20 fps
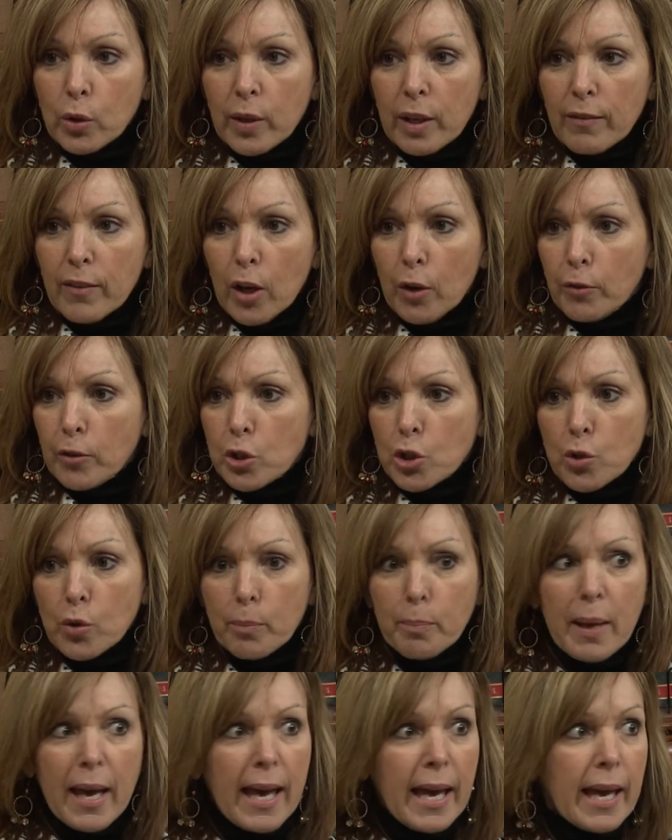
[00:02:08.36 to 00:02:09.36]
They've offered you a
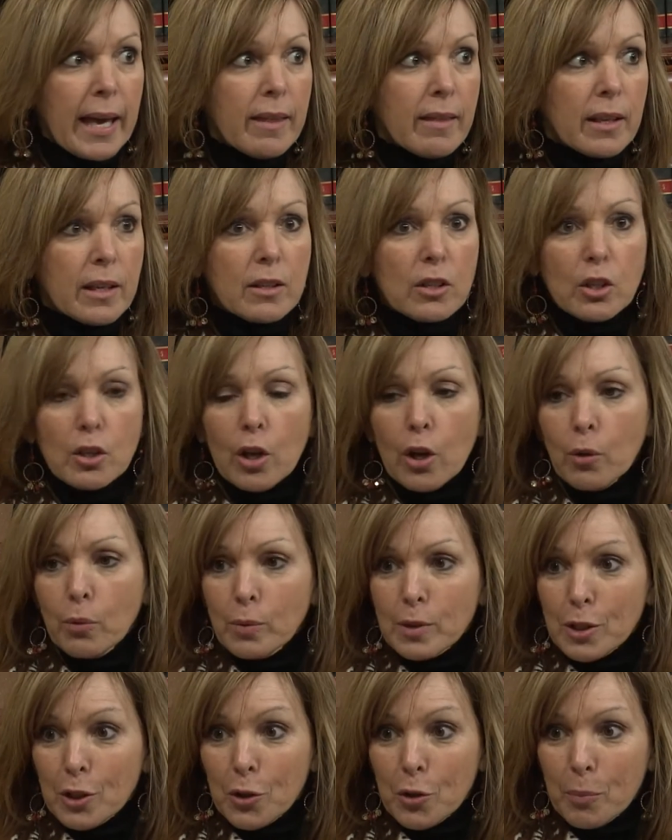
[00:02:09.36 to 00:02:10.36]
pay that, you know,
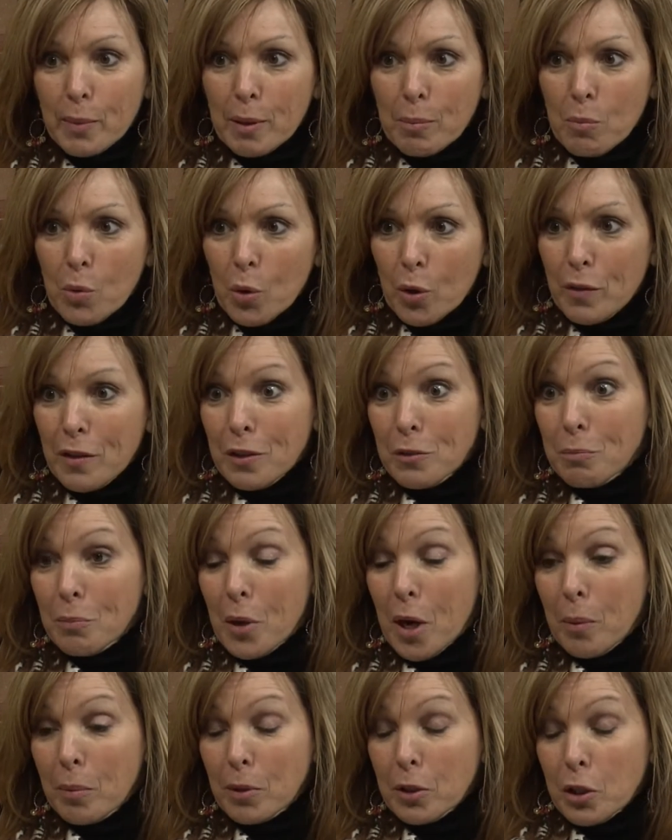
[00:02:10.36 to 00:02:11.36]
is a little bit more than
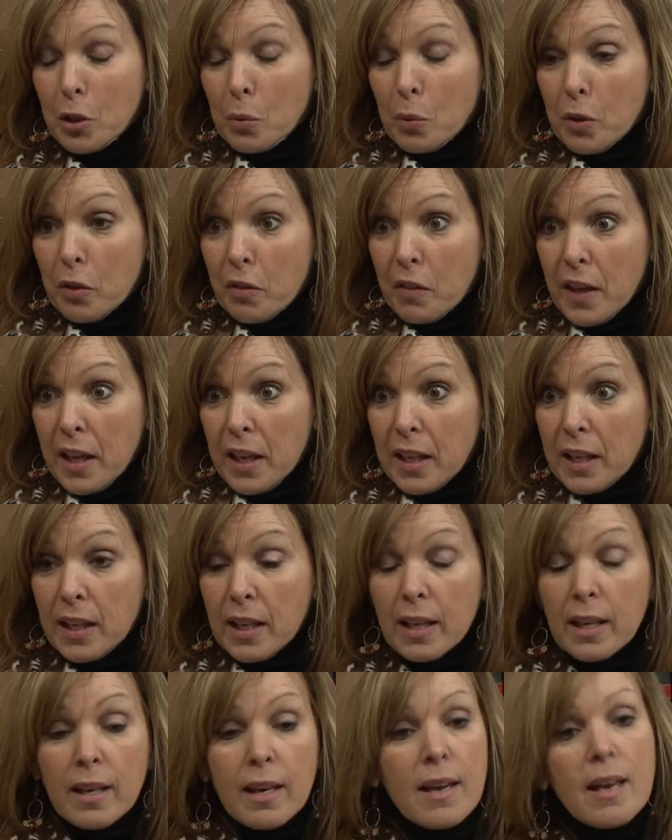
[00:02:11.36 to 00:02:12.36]
probably you were
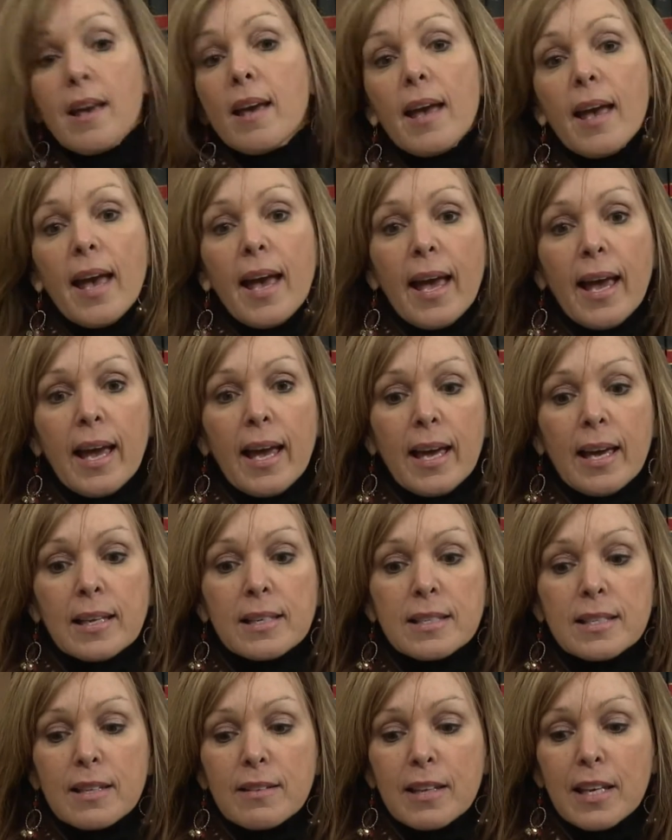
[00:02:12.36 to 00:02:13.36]
thinking. And
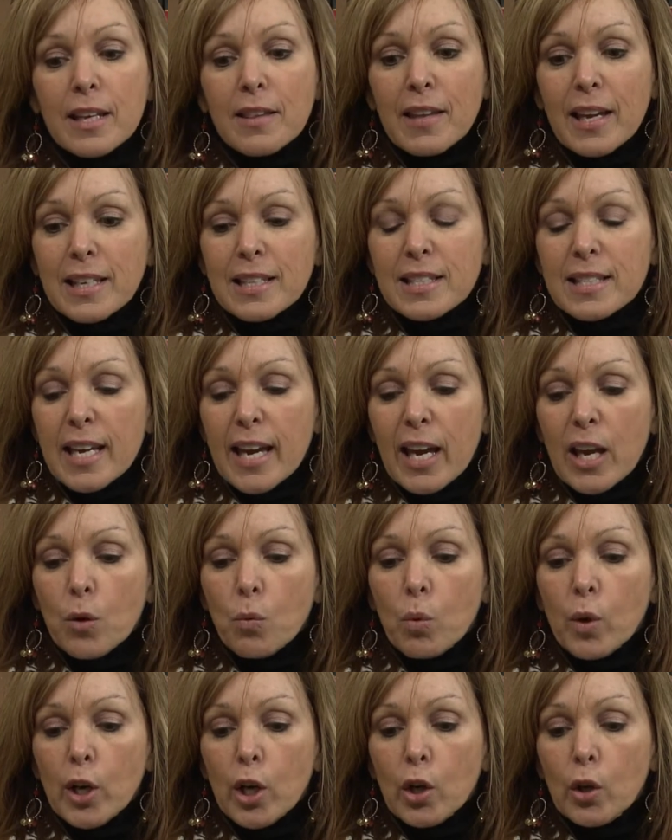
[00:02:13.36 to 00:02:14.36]
then they say,
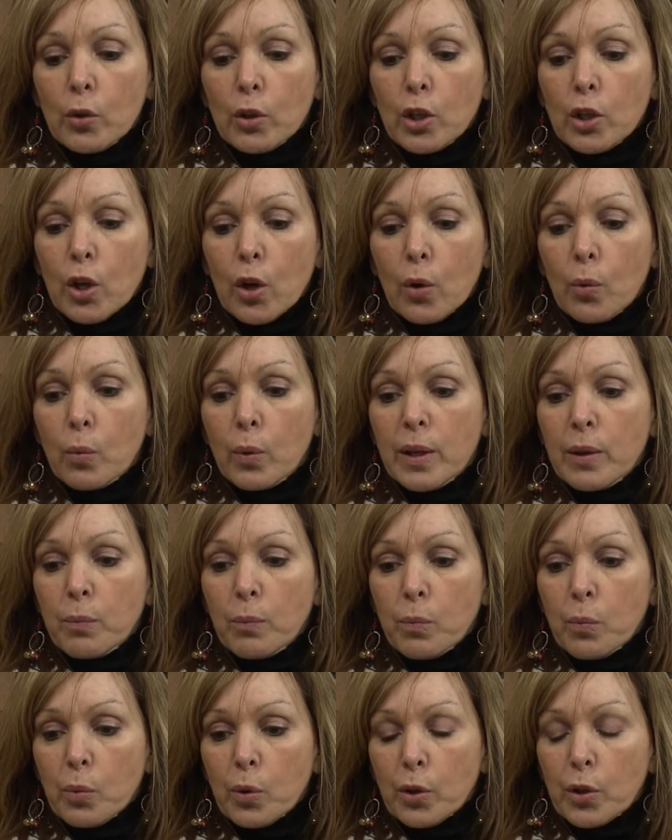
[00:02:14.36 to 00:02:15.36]
well, you know, we,
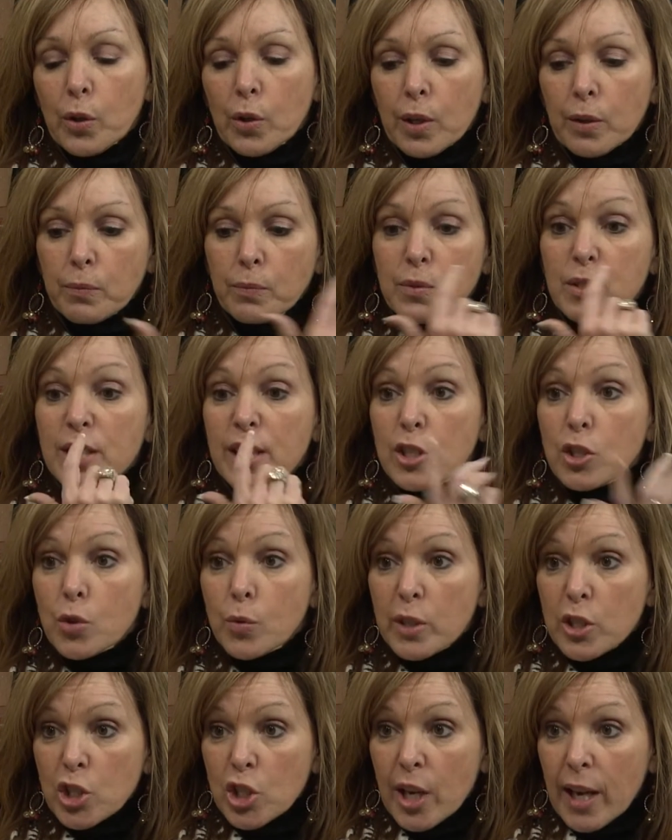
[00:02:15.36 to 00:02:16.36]
we're going to send you a
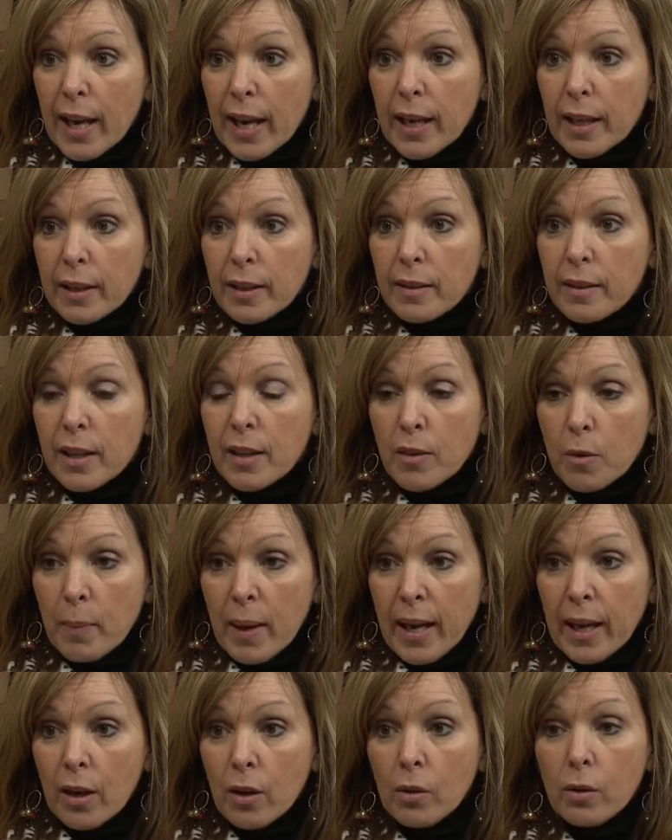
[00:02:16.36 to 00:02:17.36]
check in the
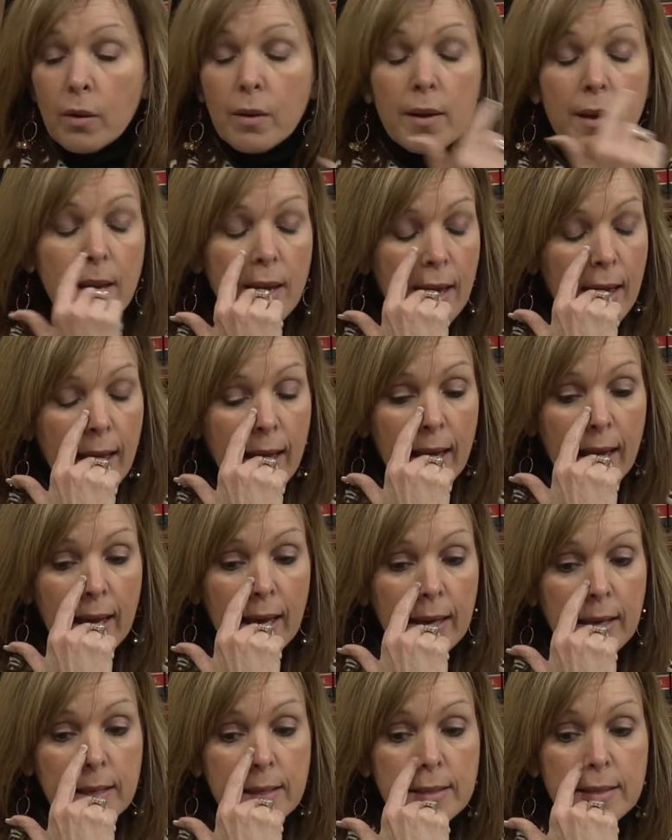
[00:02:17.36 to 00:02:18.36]
mail,
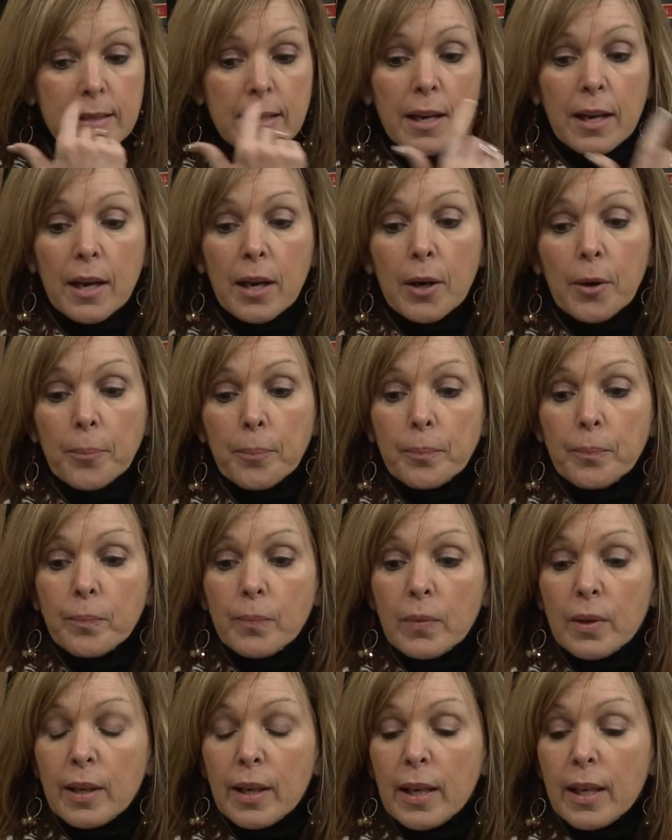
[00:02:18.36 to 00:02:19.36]
and, um,
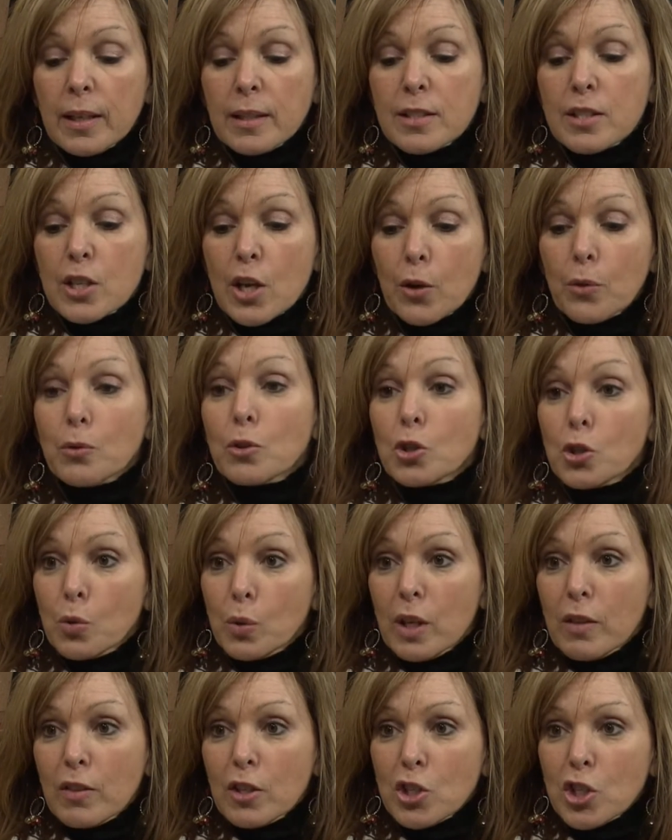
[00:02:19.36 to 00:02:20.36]
and so you
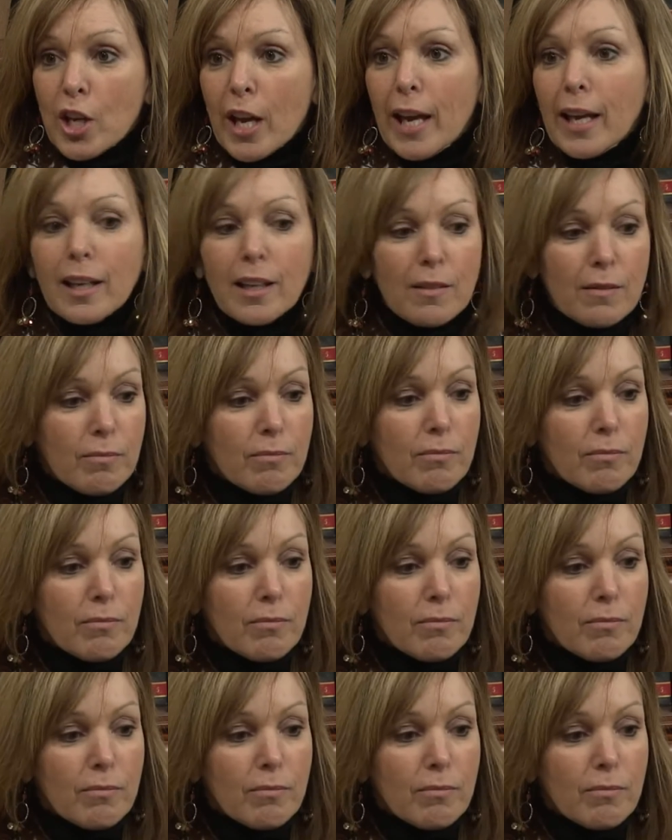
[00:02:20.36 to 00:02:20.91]
get the check, and